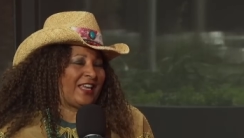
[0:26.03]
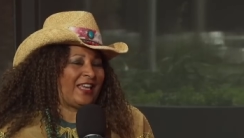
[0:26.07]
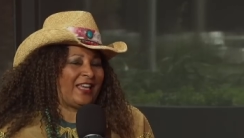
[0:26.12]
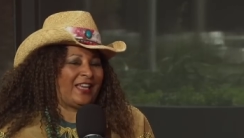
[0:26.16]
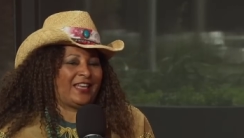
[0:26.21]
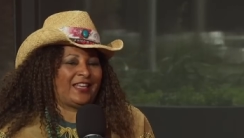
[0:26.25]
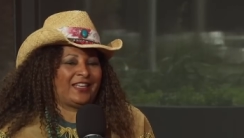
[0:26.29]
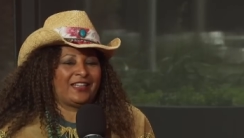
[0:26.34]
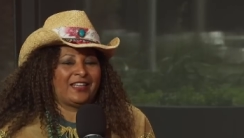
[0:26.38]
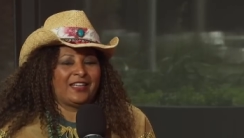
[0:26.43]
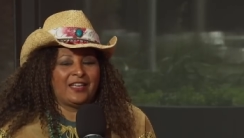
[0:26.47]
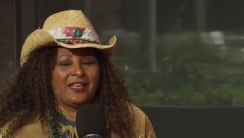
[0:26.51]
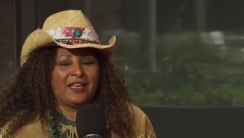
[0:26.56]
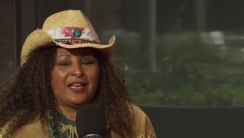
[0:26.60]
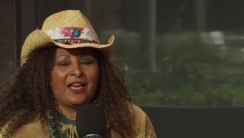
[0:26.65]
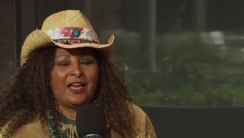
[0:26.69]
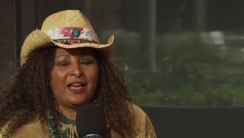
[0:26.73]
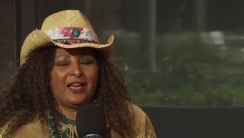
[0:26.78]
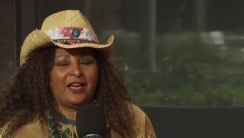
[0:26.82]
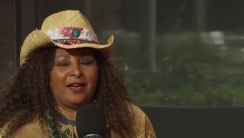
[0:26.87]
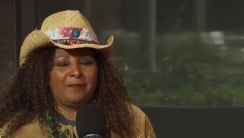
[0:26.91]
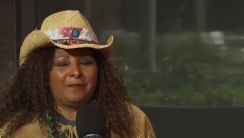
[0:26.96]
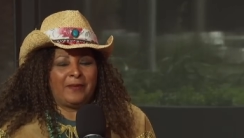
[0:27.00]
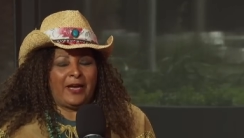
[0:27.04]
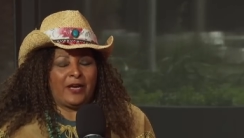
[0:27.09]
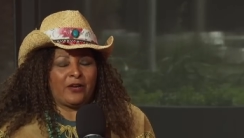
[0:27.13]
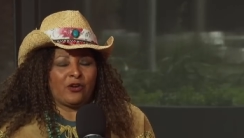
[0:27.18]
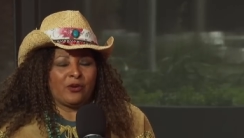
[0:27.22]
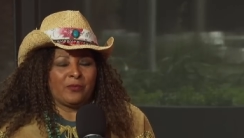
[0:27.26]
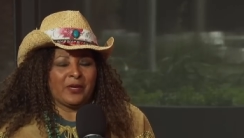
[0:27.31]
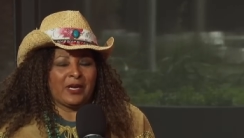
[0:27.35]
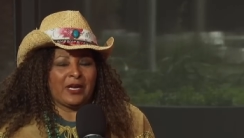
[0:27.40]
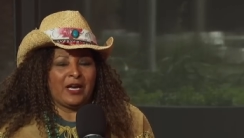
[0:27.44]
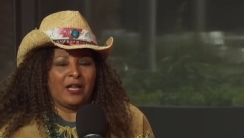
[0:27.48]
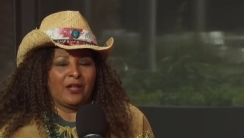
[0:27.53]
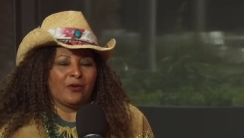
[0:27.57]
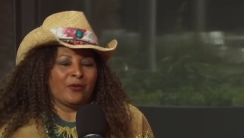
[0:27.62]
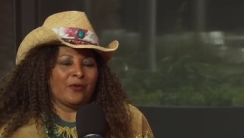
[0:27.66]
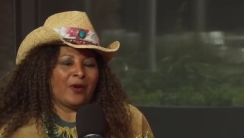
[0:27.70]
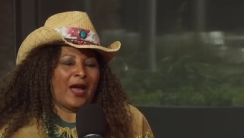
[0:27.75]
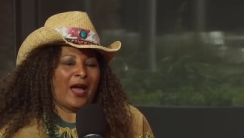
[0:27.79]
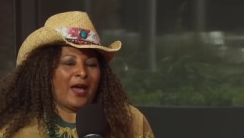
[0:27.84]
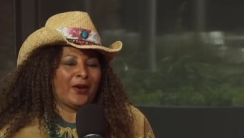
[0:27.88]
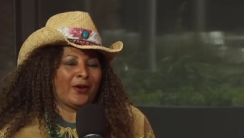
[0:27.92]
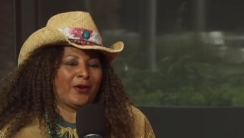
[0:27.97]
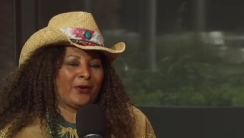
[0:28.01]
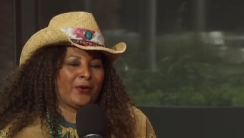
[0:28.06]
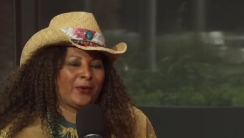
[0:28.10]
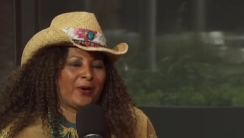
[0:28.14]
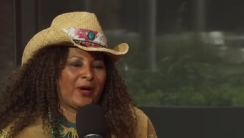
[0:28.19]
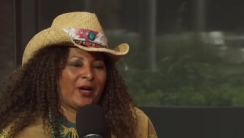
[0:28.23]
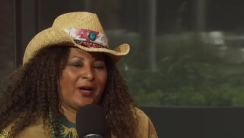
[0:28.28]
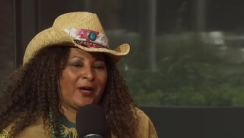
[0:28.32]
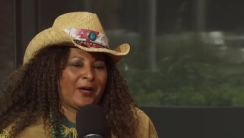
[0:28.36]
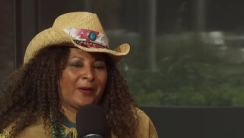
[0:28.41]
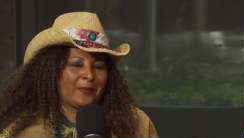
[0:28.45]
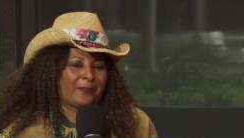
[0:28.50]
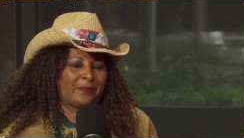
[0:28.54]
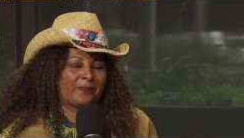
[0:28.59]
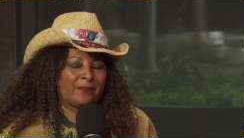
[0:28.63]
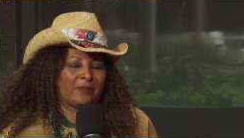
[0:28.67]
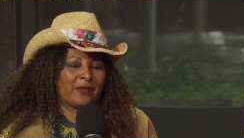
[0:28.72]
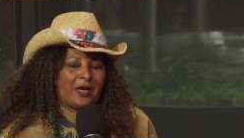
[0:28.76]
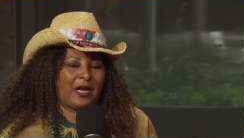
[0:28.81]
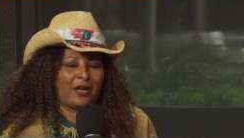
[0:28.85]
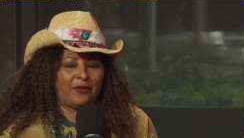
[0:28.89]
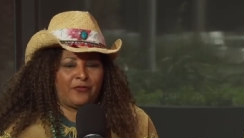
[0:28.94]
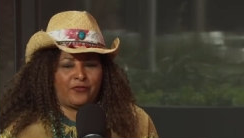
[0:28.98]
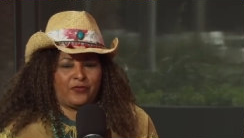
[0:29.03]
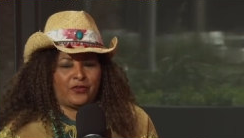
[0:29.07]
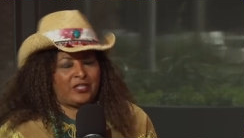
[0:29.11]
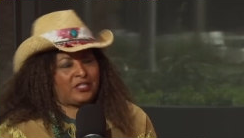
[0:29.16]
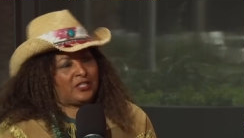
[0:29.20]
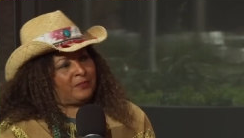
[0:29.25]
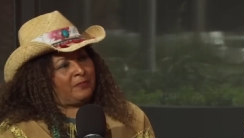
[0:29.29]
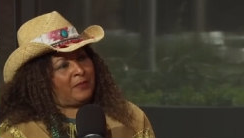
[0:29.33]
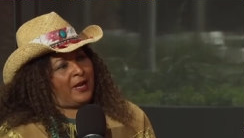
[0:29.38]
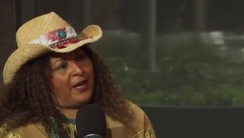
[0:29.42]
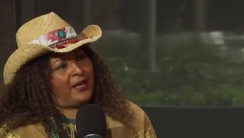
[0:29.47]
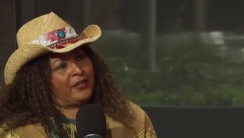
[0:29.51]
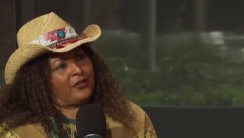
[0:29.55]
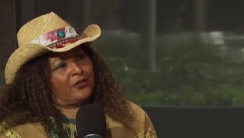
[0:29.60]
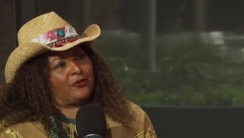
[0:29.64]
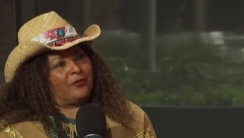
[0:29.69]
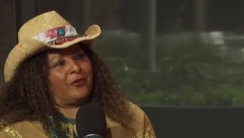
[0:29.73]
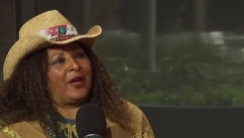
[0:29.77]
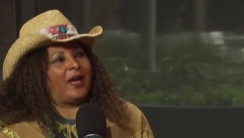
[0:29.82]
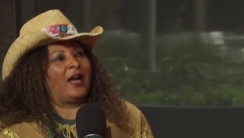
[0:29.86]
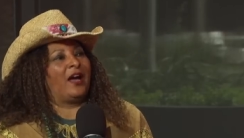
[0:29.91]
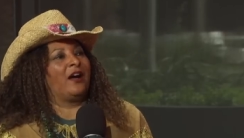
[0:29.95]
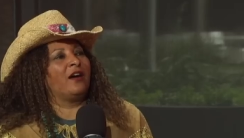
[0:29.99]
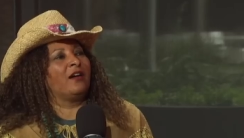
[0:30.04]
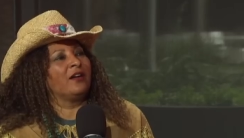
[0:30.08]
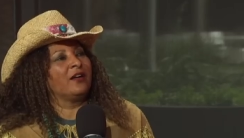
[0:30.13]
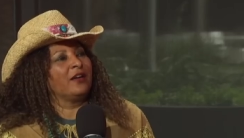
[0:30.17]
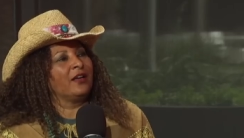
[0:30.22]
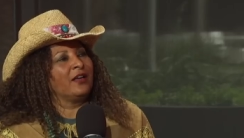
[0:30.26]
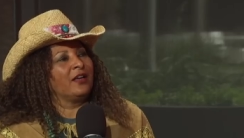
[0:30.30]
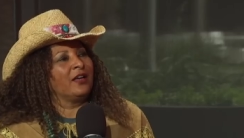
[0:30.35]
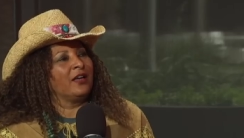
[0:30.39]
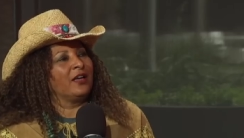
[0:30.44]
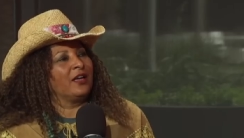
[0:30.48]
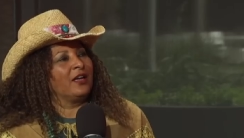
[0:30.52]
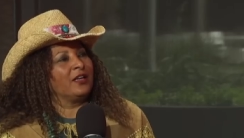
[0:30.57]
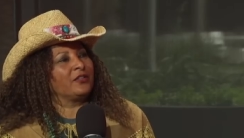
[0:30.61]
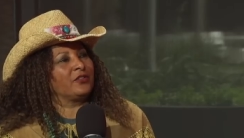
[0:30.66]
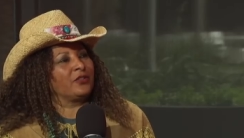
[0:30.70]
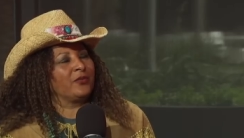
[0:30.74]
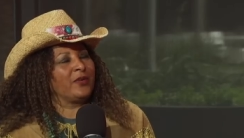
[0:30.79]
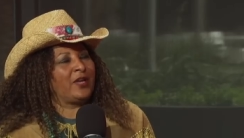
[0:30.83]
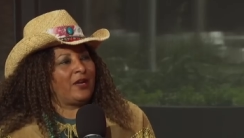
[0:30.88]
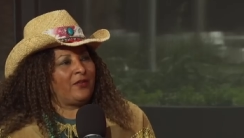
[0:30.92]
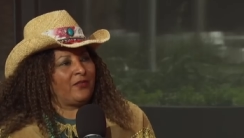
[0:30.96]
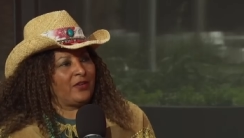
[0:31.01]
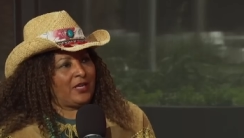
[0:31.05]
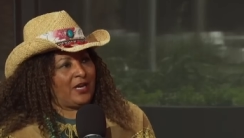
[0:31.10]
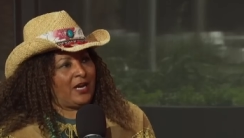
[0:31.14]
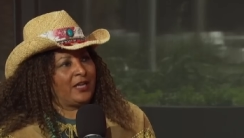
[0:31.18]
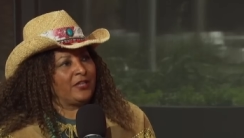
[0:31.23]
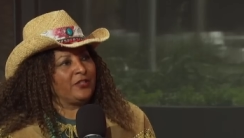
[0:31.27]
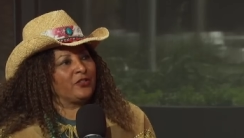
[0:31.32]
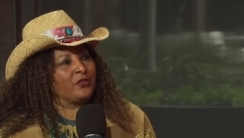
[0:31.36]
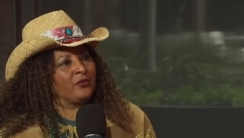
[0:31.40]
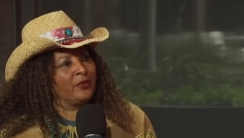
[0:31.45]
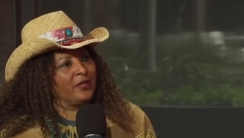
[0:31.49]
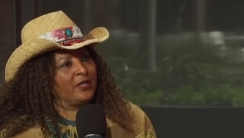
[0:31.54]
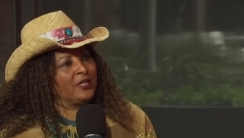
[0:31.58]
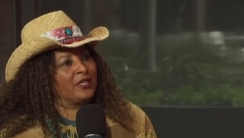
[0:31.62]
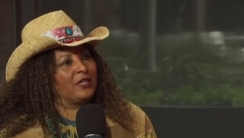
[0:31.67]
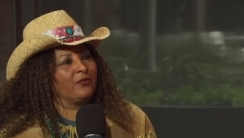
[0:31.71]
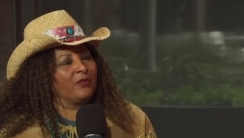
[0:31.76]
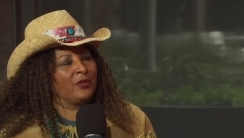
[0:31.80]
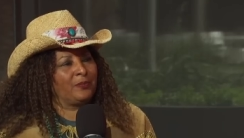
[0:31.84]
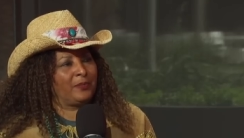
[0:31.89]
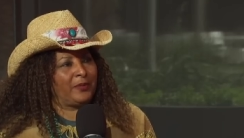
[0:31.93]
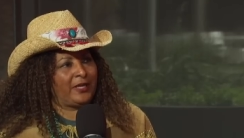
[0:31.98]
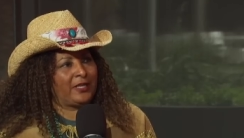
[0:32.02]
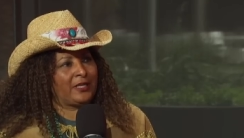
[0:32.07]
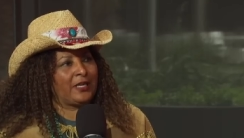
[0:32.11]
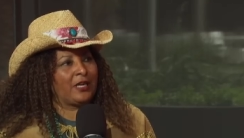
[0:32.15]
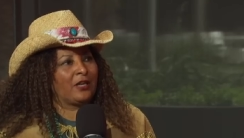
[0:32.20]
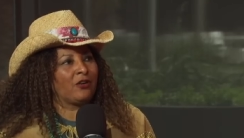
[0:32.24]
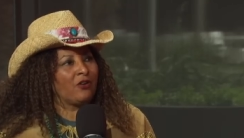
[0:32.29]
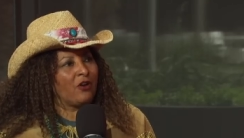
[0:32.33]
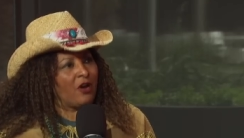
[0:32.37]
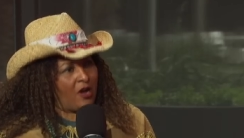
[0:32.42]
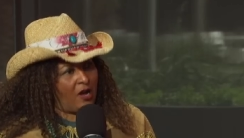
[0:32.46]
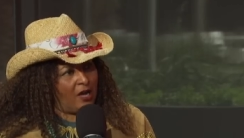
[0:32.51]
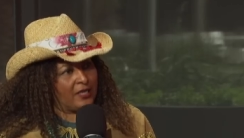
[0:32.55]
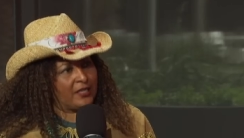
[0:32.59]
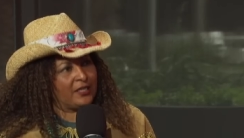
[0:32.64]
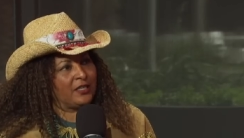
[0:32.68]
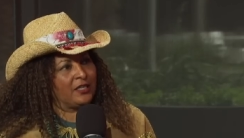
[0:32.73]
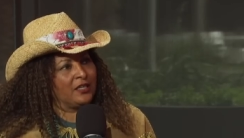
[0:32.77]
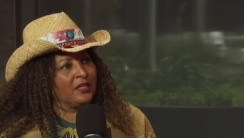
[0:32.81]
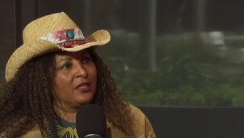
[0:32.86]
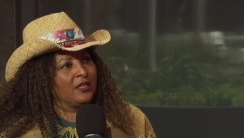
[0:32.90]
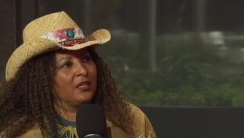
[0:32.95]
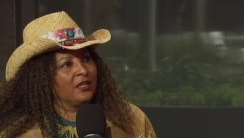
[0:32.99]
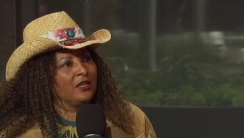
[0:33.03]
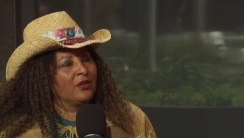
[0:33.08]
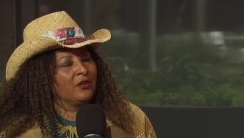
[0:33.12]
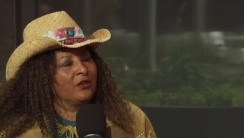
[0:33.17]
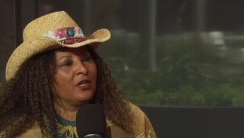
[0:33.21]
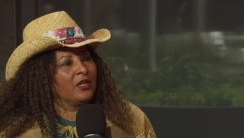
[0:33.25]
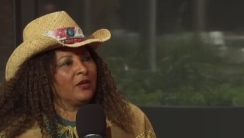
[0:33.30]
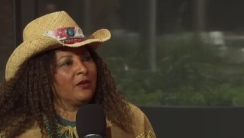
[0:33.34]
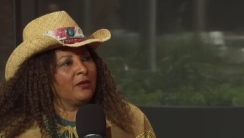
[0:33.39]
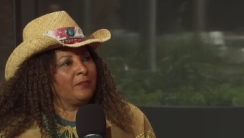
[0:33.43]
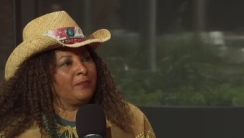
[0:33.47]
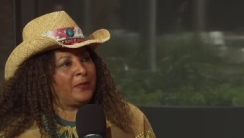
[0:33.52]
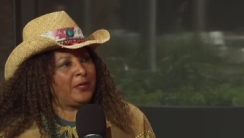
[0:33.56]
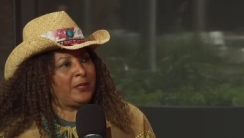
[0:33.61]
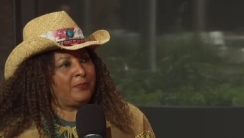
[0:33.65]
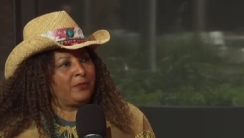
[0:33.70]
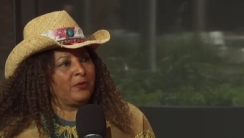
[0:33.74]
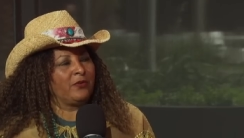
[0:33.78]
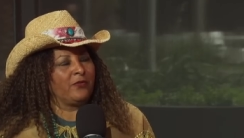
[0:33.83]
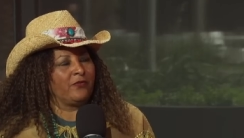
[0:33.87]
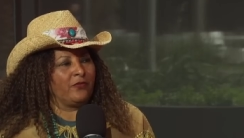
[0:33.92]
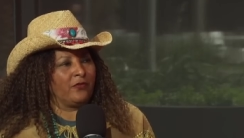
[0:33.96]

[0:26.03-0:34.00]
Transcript: And mm. back home in Colorado, um, I freeze my corral so we have an ice rink and we play ghetto hockey people